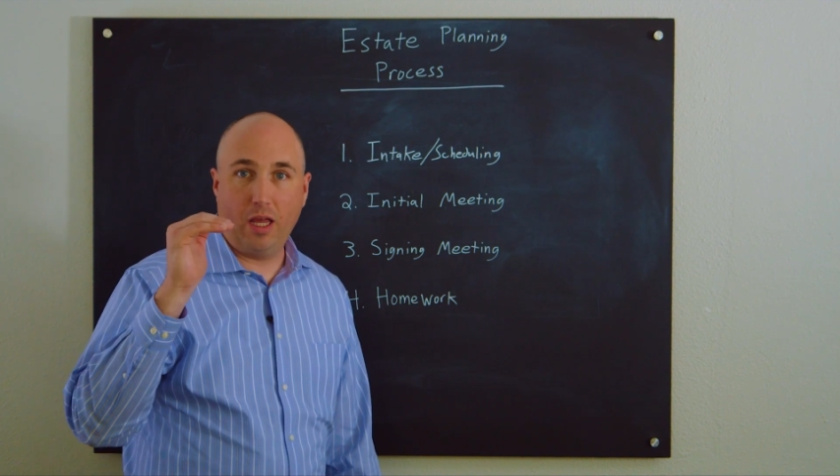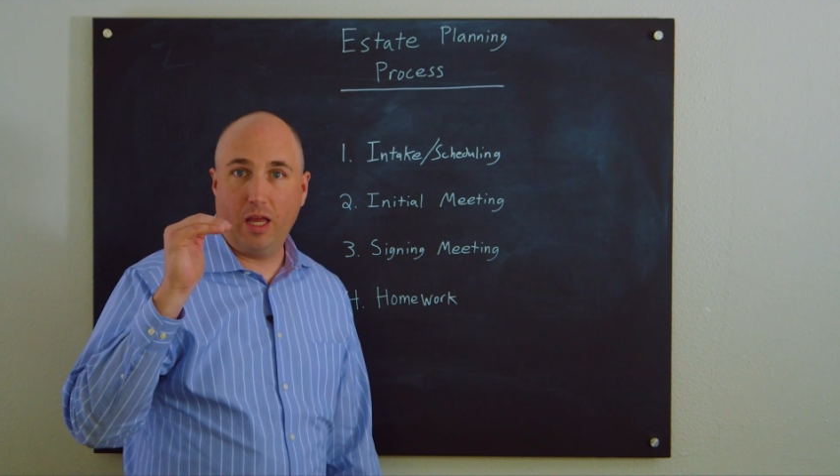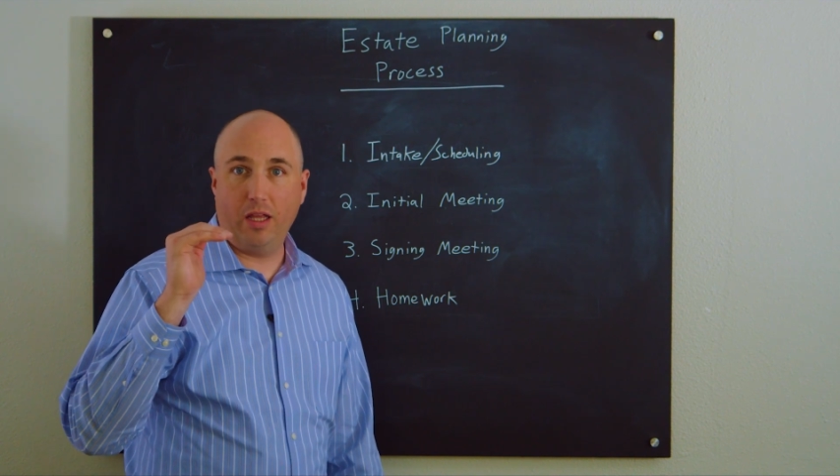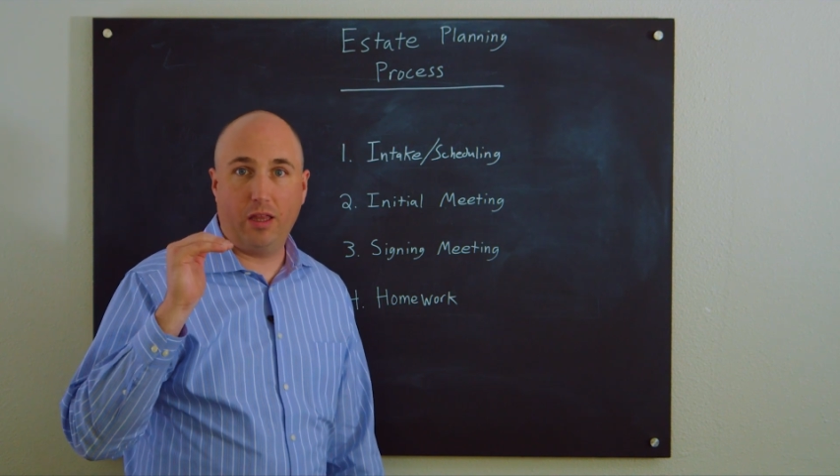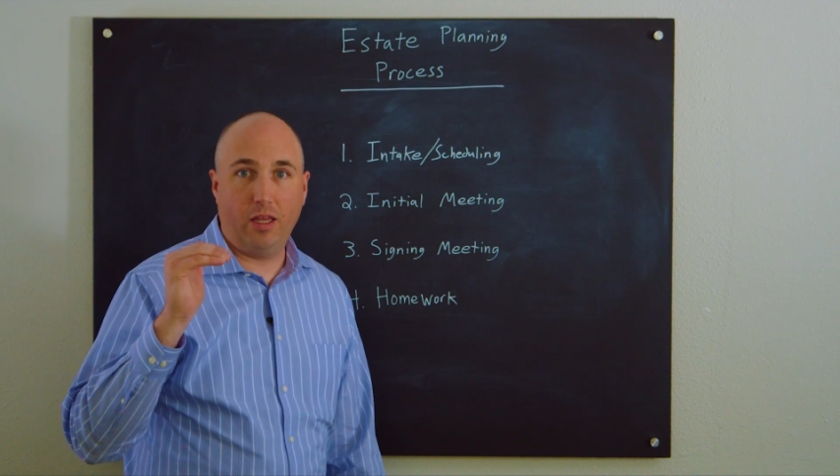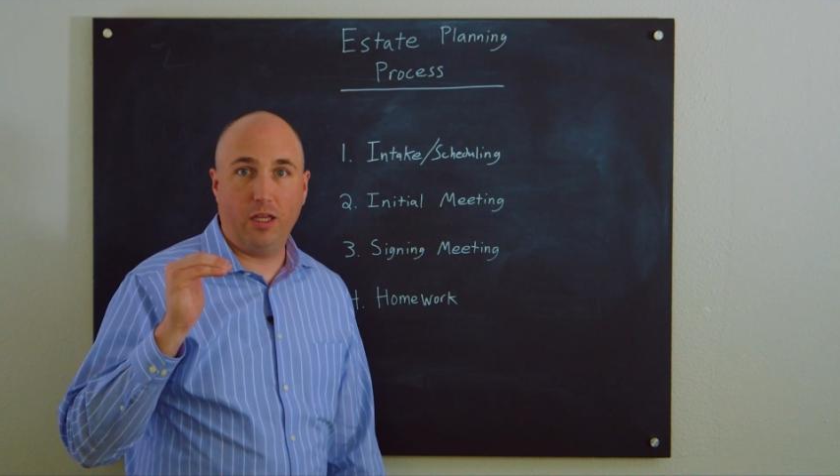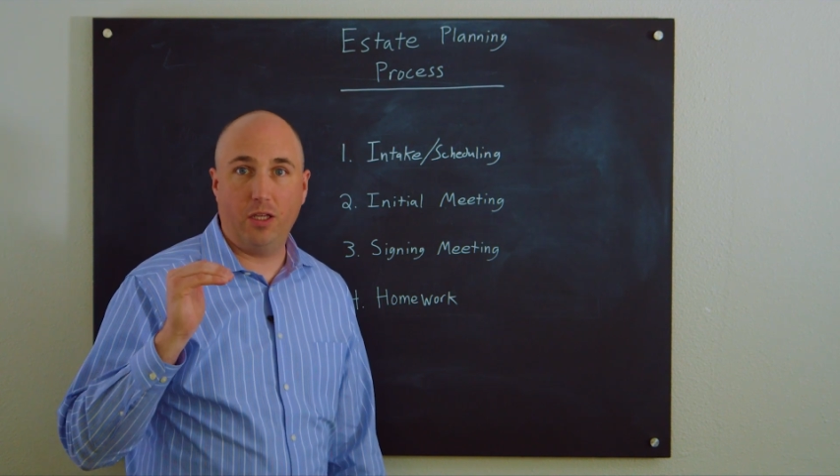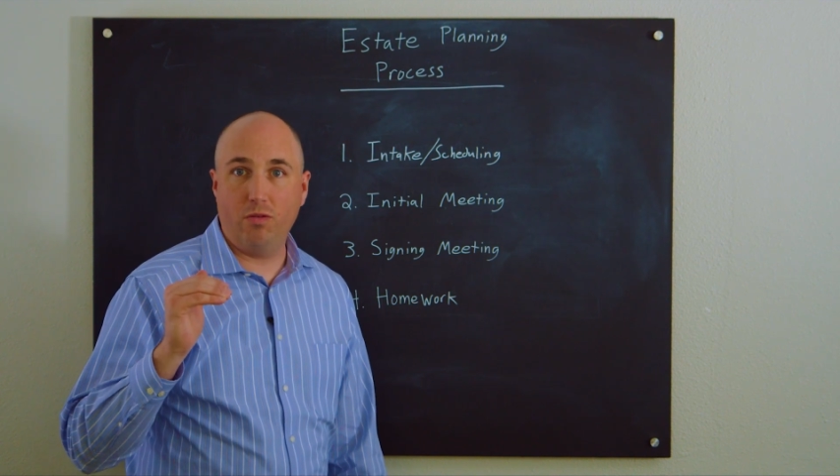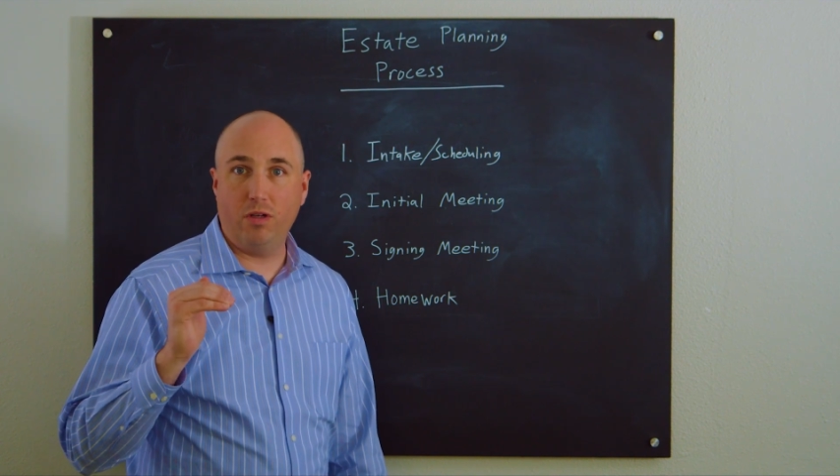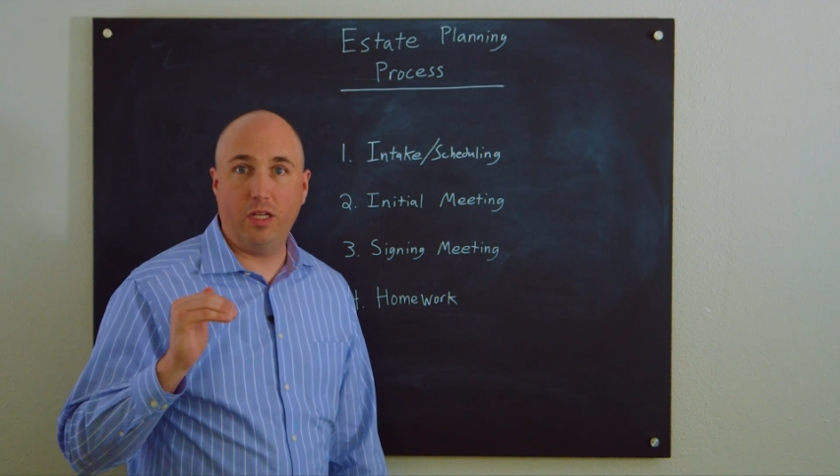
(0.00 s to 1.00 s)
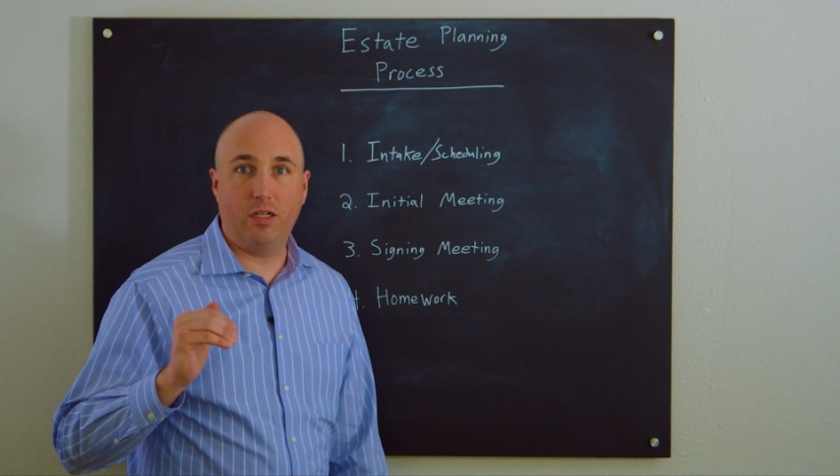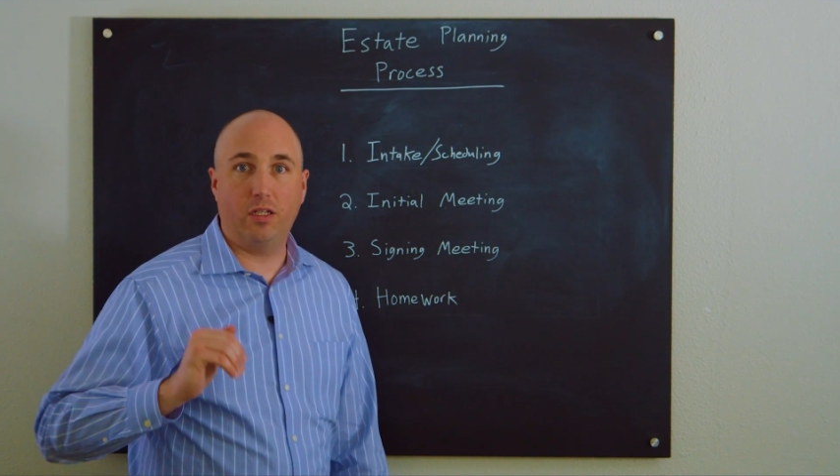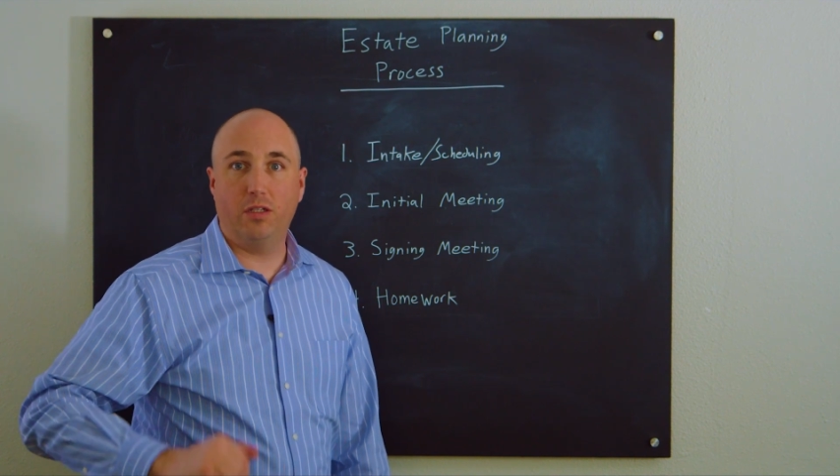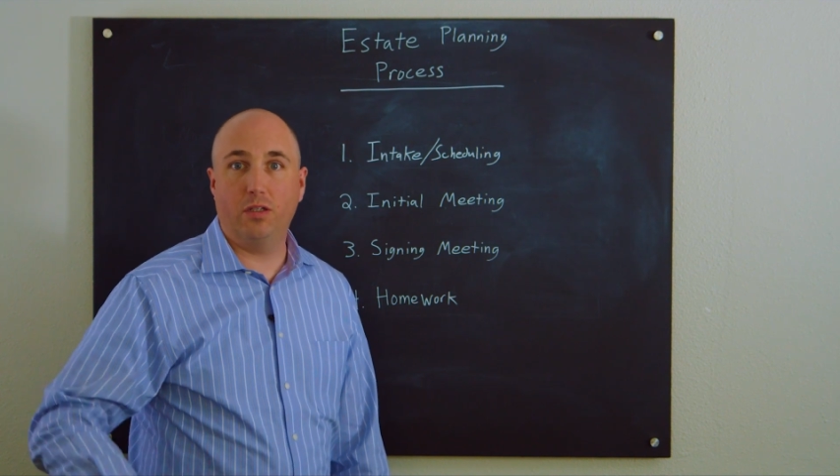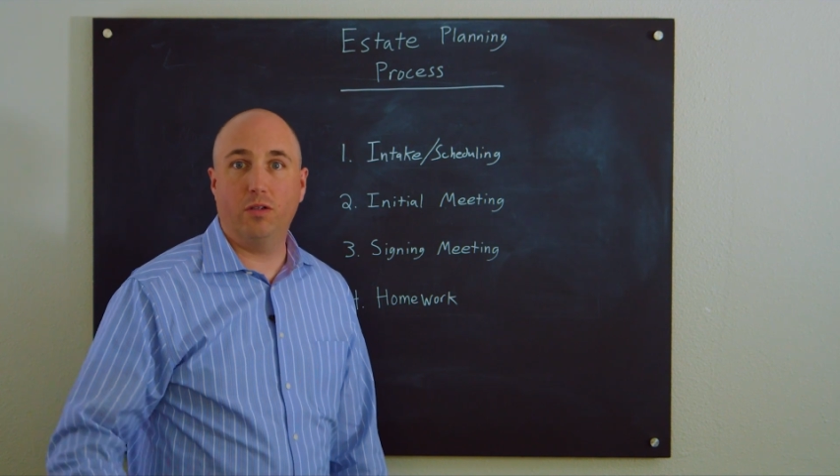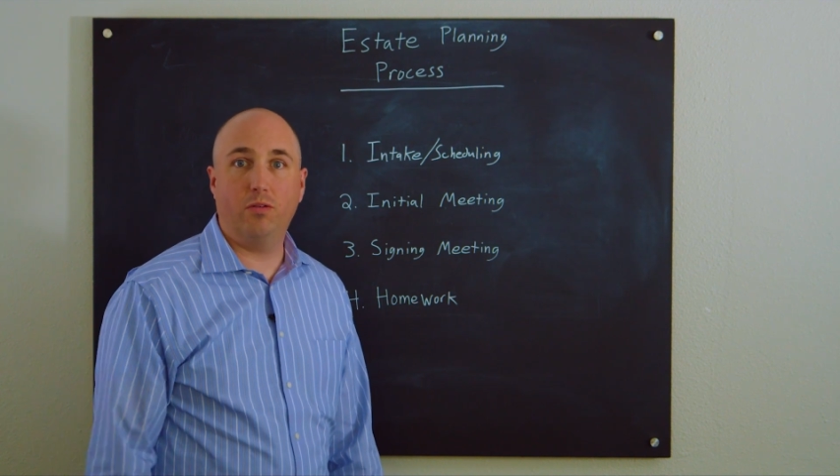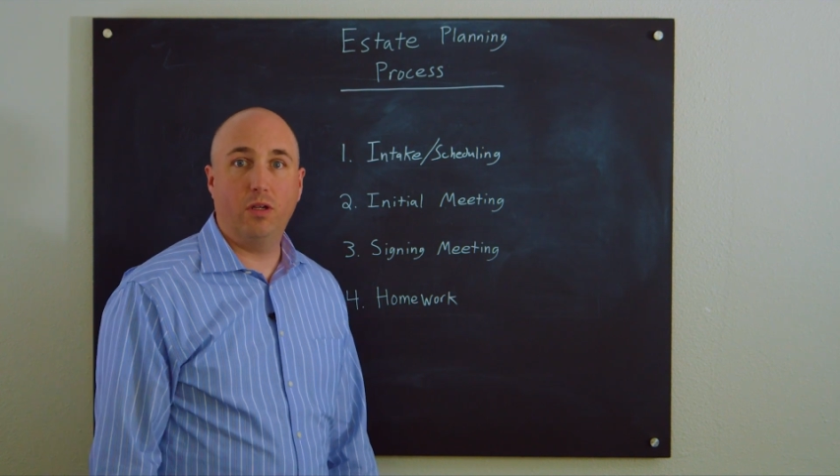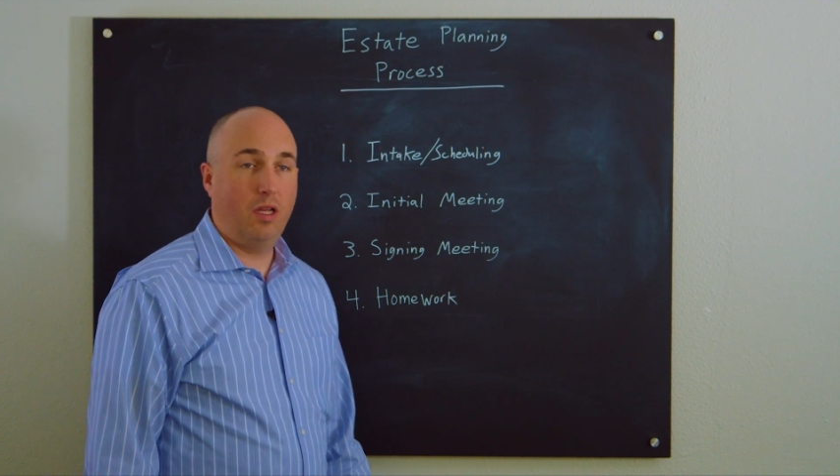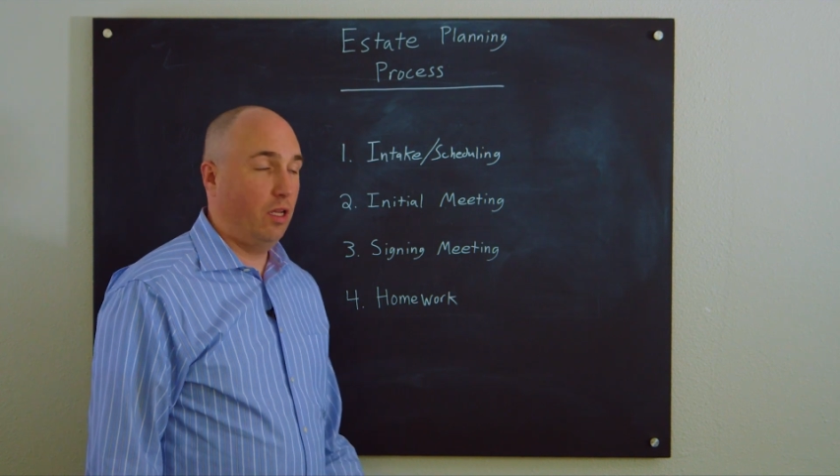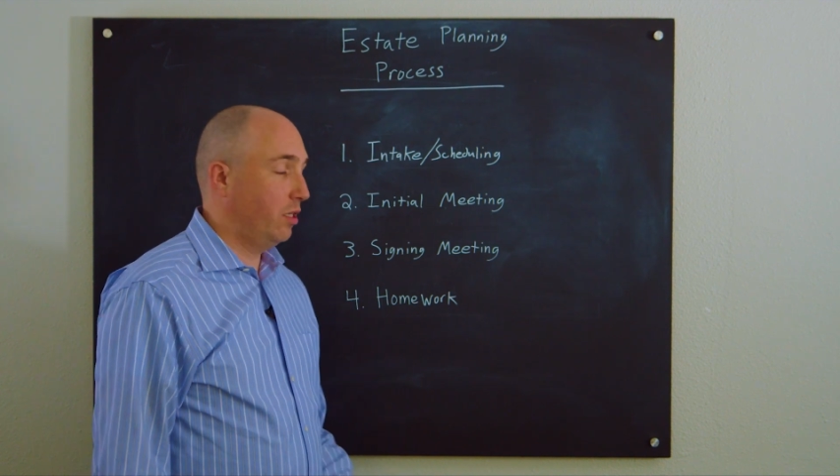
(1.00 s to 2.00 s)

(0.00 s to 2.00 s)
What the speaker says: anything you need to do